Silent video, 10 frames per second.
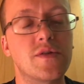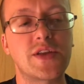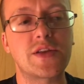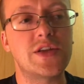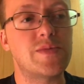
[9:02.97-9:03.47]
It
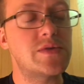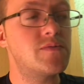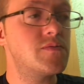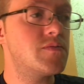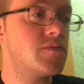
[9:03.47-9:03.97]
was like the cheapest,
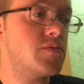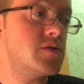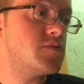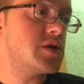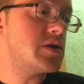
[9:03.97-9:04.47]
but
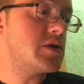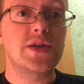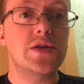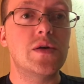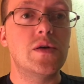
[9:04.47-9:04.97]
it's pretty
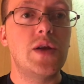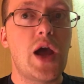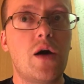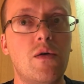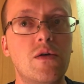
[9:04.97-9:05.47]
So
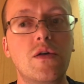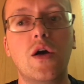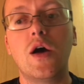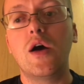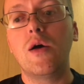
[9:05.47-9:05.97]
now
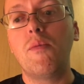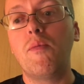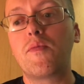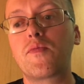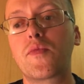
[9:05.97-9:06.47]

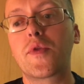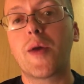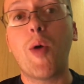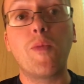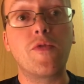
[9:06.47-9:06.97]

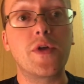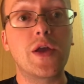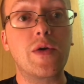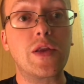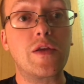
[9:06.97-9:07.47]
I'm
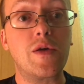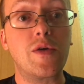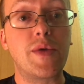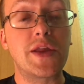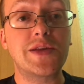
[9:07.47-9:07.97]
hopefully going to go
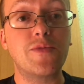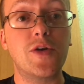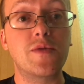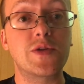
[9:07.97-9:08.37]
to bed at some point.